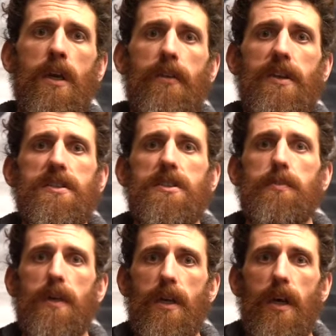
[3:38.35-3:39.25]
This is
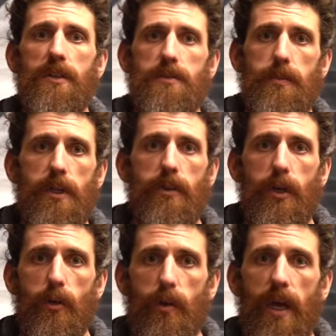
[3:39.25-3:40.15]
because merely
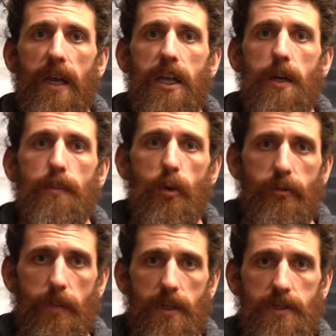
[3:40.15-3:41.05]
creating a
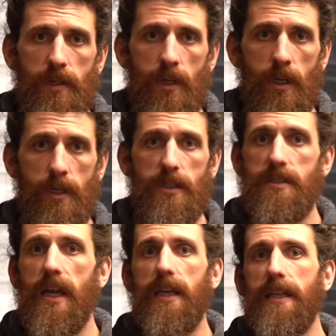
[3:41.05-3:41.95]
movement does
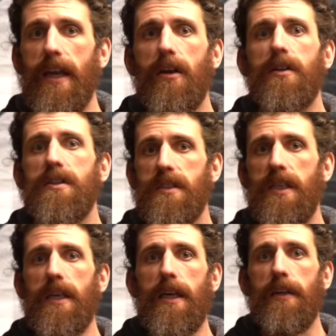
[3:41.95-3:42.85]
not
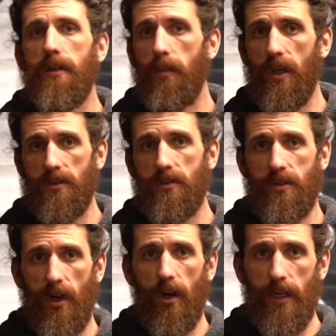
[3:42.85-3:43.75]
guarantee the muscles
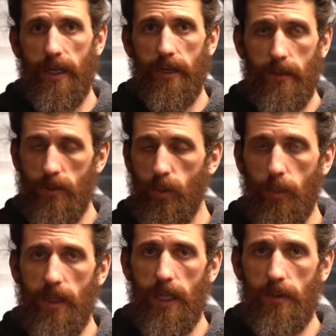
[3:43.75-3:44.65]
targeted will
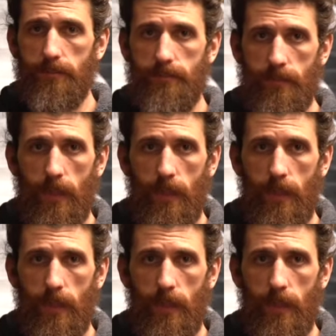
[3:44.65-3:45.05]
be hit.